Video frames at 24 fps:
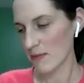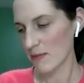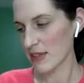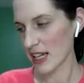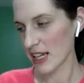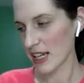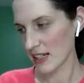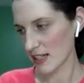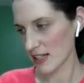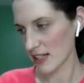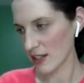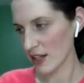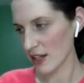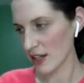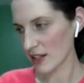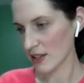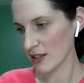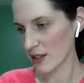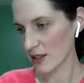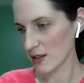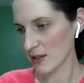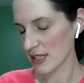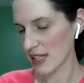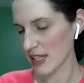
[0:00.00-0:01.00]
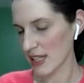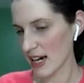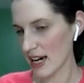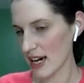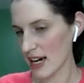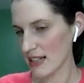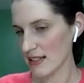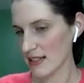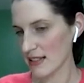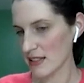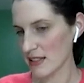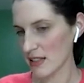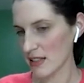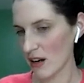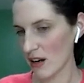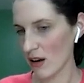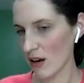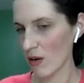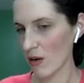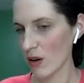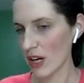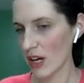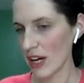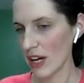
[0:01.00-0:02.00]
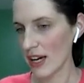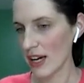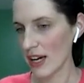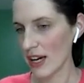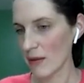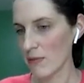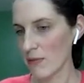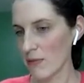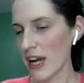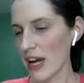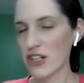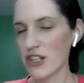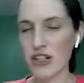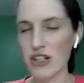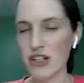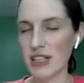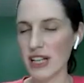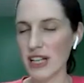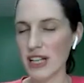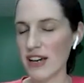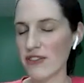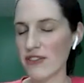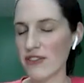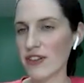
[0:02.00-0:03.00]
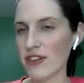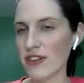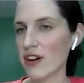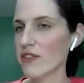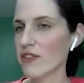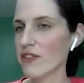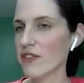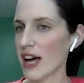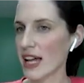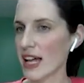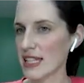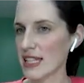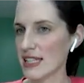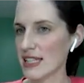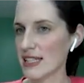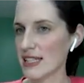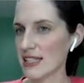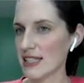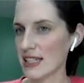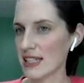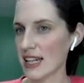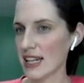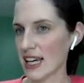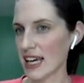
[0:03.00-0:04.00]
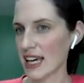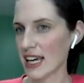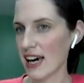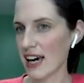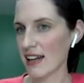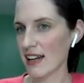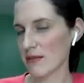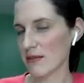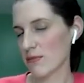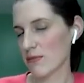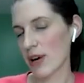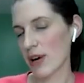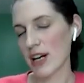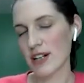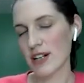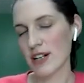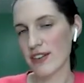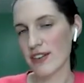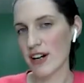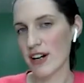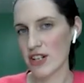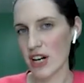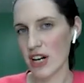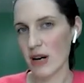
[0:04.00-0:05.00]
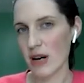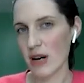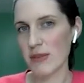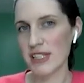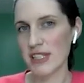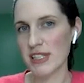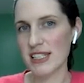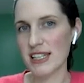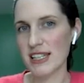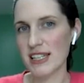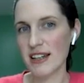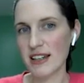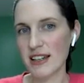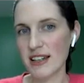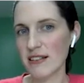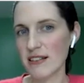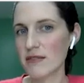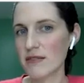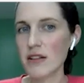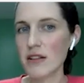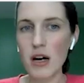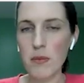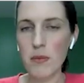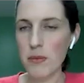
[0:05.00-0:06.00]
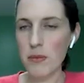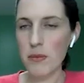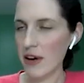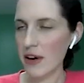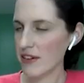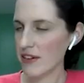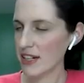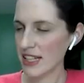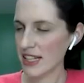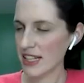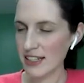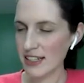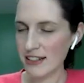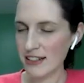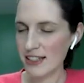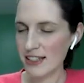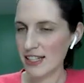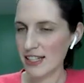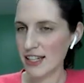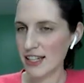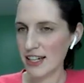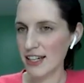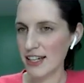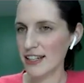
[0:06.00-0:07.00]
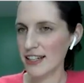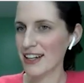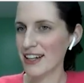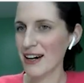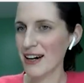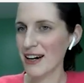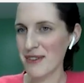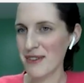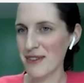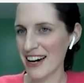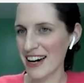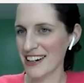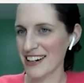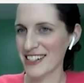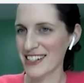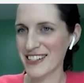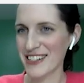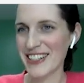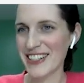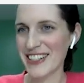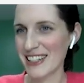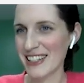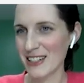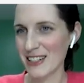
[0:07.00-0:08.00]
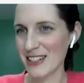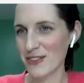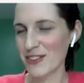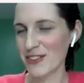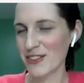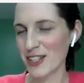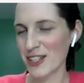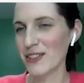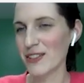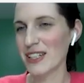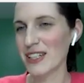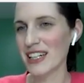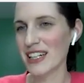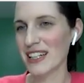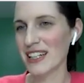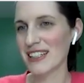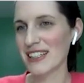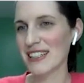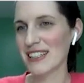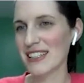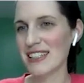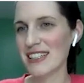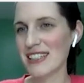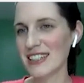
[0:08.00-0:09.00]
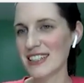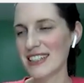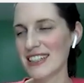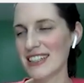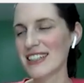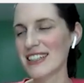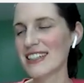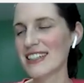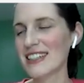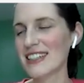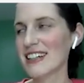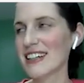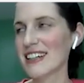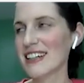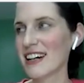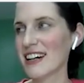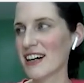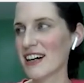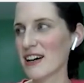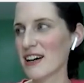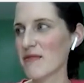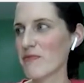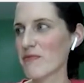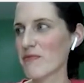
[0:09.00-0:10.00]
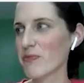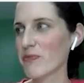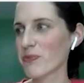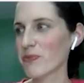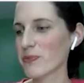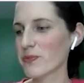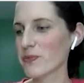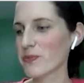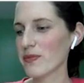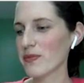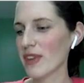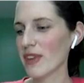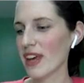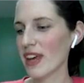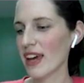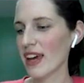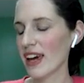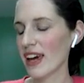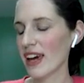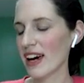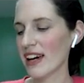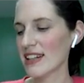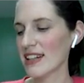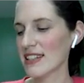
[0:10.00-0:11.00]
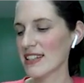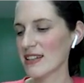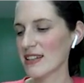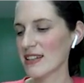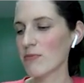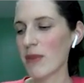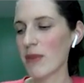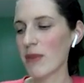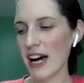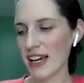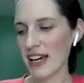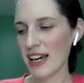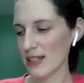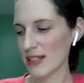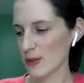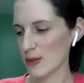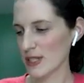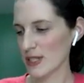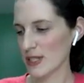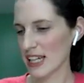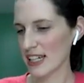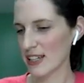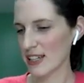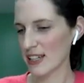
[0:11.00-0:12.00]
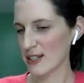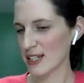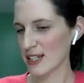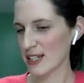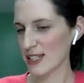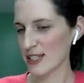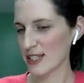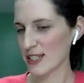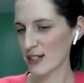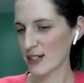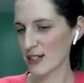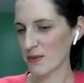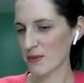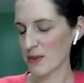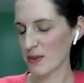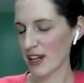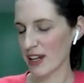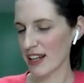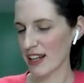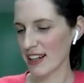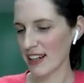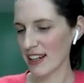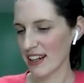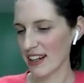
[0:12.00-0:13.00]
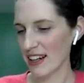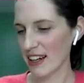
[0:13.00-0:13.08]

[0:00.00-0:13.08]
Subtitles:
things along those lines. So major life events. And again, part of our job is to tell you, nope, everything looks good. Come back to us in a few years. And Miles would tell you this too, but